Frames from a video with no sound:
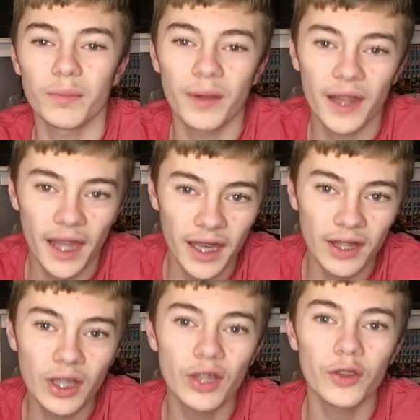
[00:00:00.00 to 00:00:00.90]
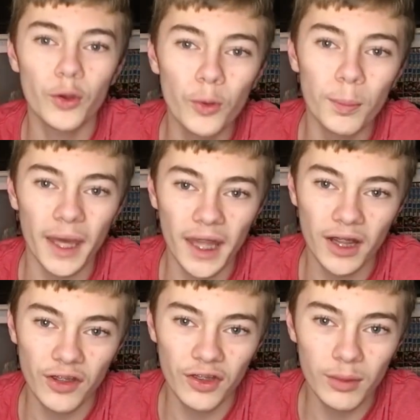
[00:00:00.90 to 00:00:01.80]
plan to make
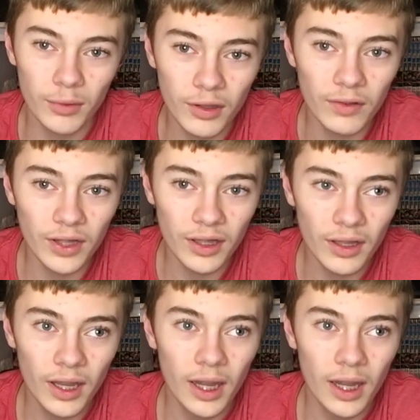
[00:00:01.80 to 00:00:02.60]
this a movie.